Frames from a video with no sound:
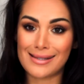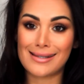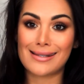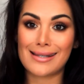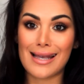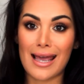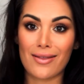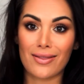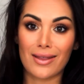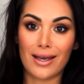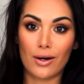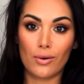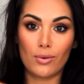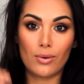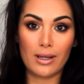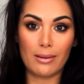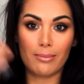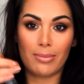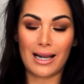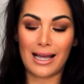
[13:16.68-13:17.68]
Set that
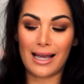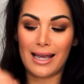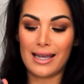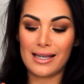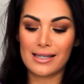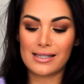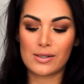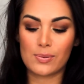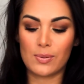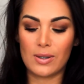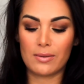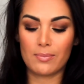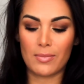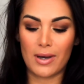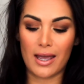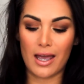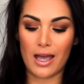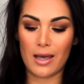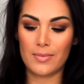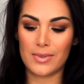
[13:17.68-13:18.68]
all in place with
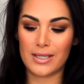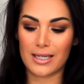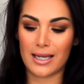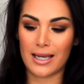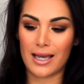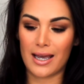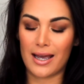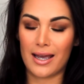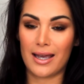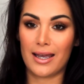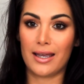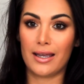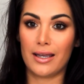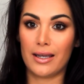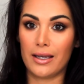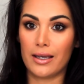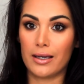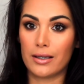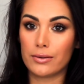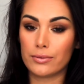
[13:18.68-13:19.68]
my M
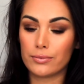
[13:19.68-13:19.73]
Decay